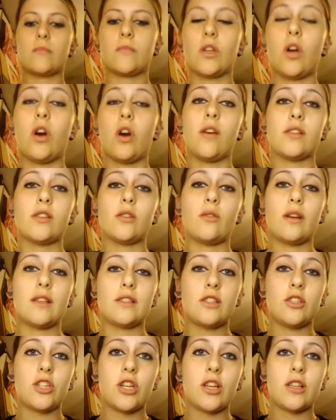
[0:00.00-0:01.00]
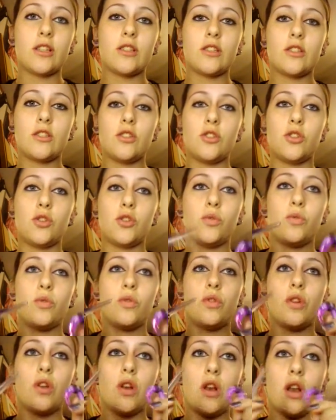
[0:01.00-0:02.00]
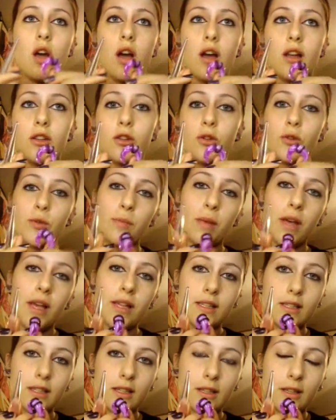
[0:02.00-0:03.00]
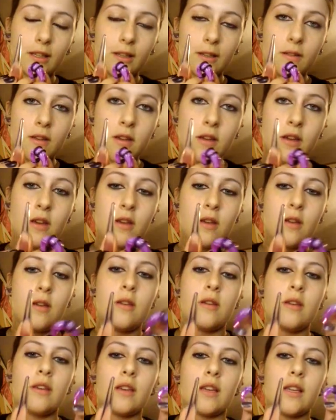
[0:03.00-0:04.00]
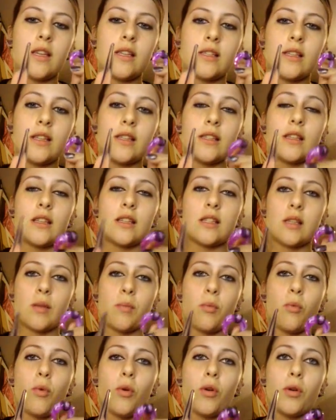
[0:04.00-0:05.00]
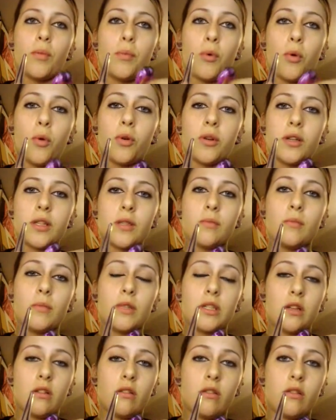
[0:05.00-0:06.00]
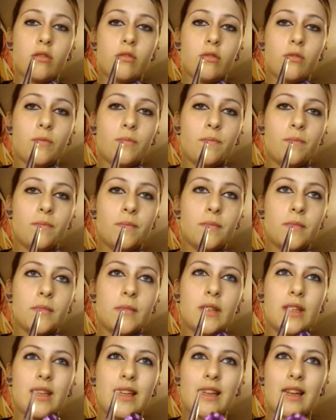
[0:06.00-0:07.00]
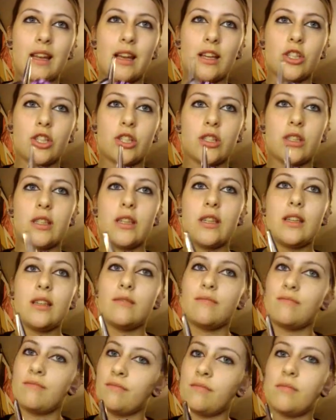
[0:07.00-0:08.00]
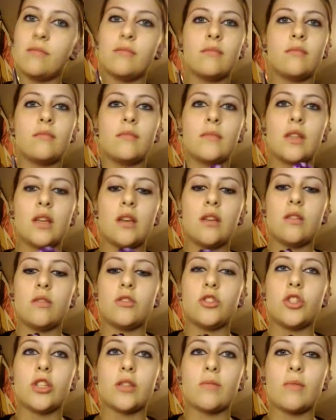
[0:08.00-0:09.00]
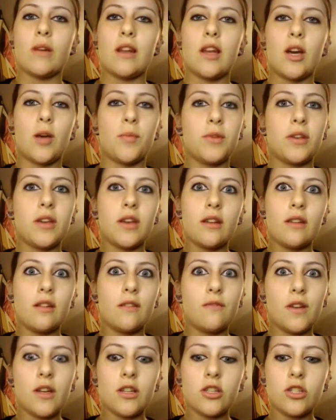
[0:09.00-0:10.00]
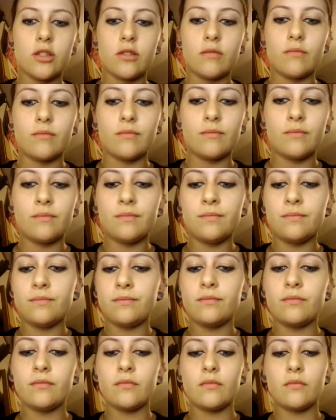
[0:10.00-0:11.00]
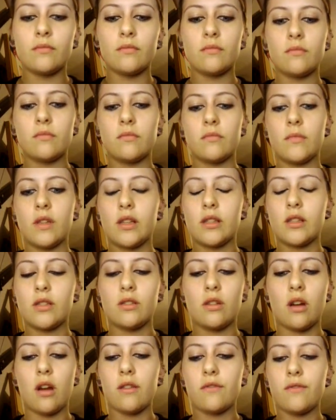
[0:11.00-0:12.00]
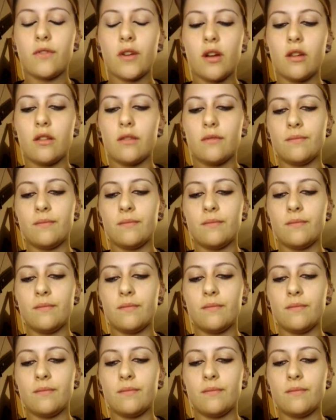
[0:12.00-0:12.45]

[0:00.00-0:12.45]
Also, I suggest to not use plastic, because since it is a more porous material, it actually just might help you get an infection. That's not fun.